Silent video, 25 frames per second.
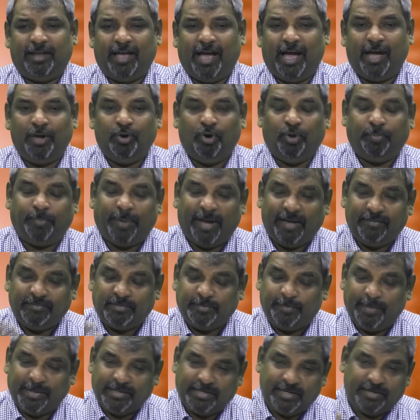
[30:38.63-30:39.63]
I hope I've
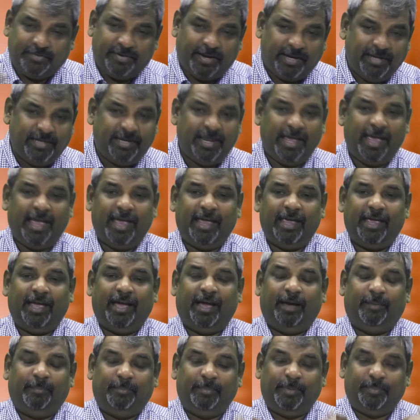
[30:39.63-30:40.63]
spelled it right.
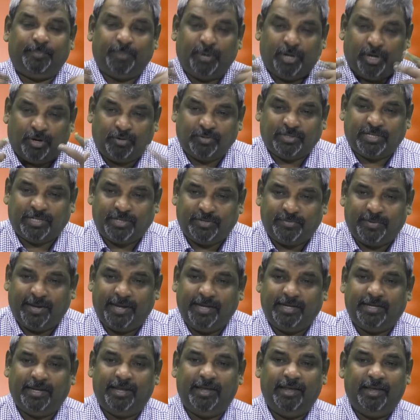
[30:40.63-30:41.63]
pronounce it
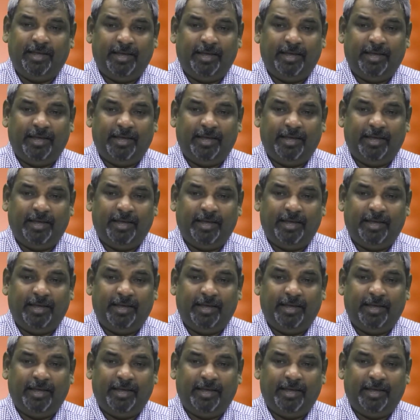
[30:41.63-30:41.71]
right.